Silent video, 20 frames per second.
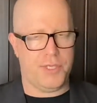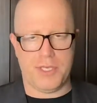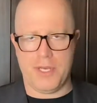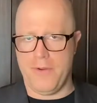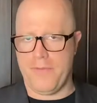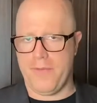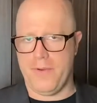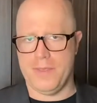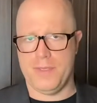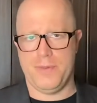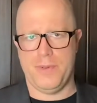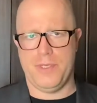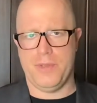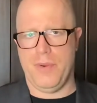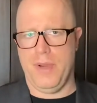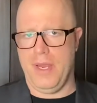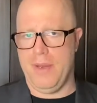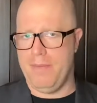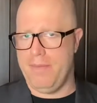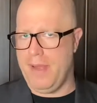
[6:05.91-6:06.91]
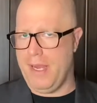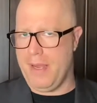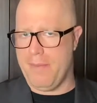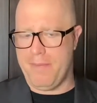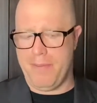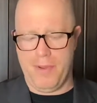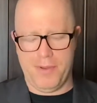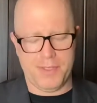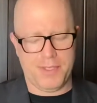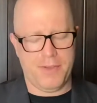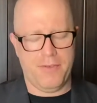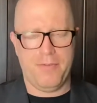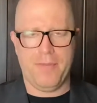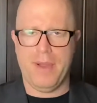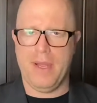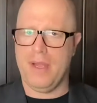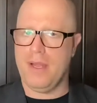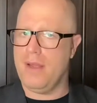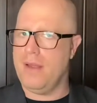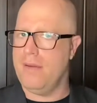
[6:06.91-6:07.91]
difference between being impulsive,
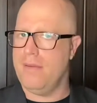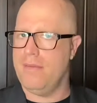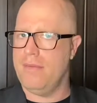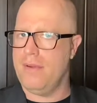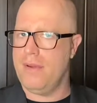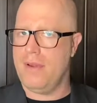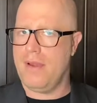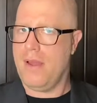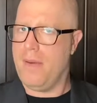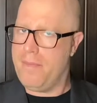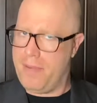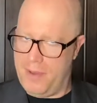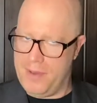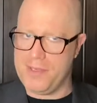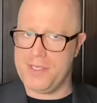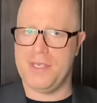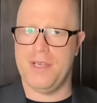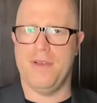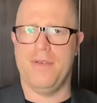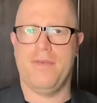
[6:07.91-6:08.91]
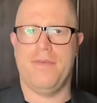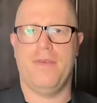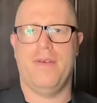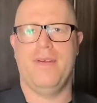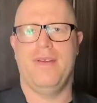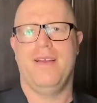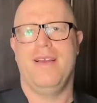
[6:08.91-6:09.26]
being compulsive,